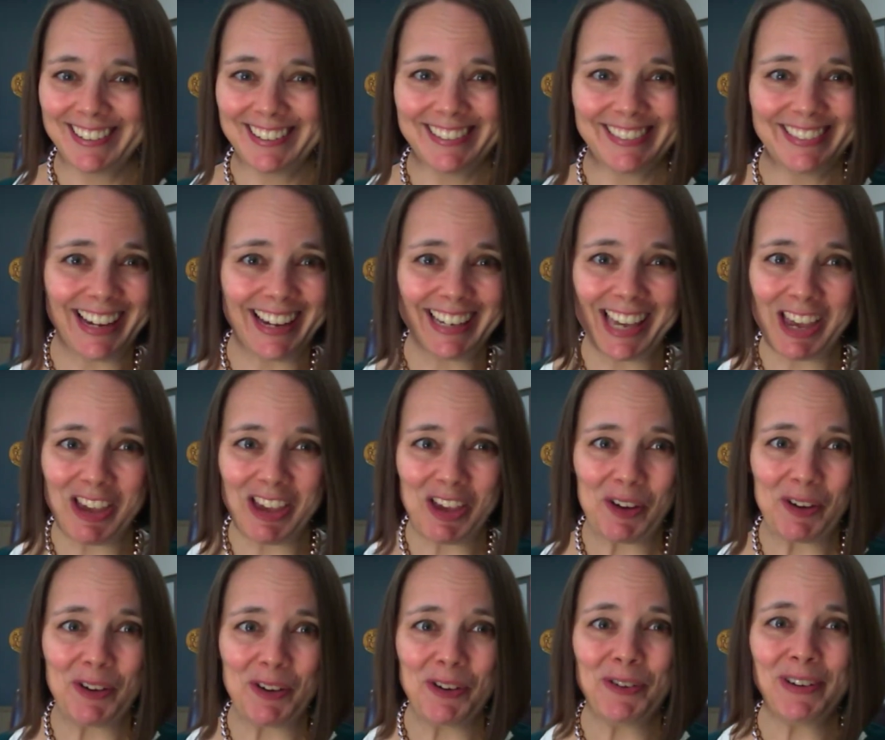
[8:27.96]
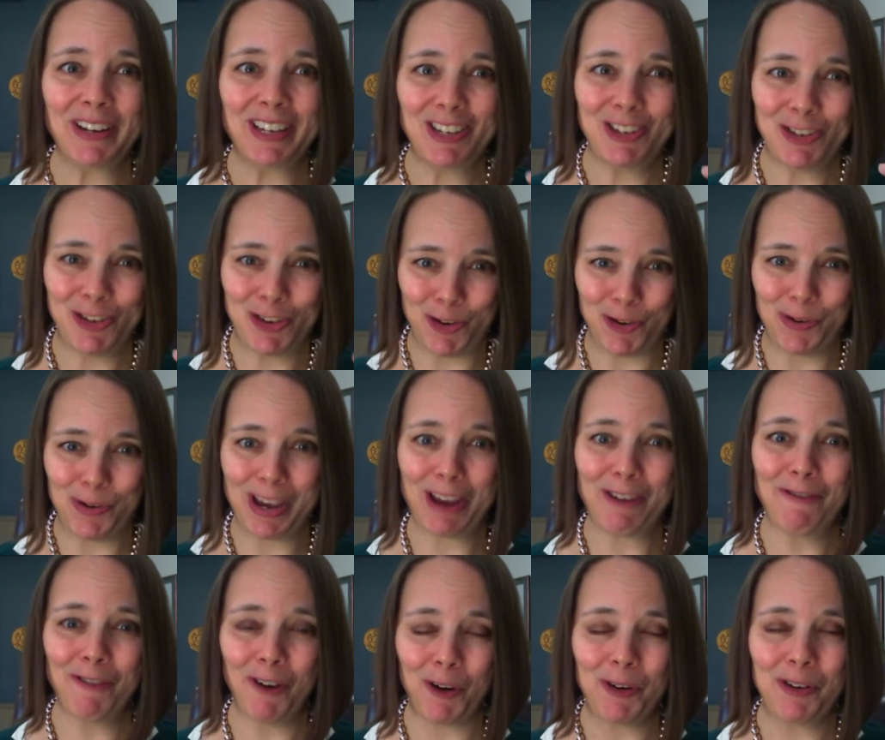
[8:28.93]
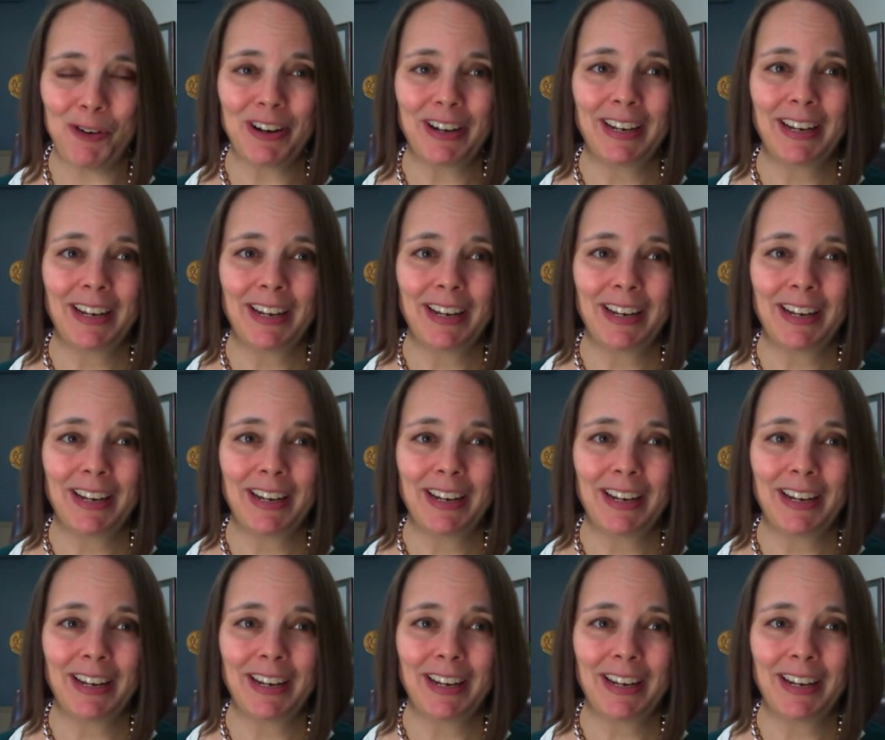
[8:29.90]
lucky you, you can vote.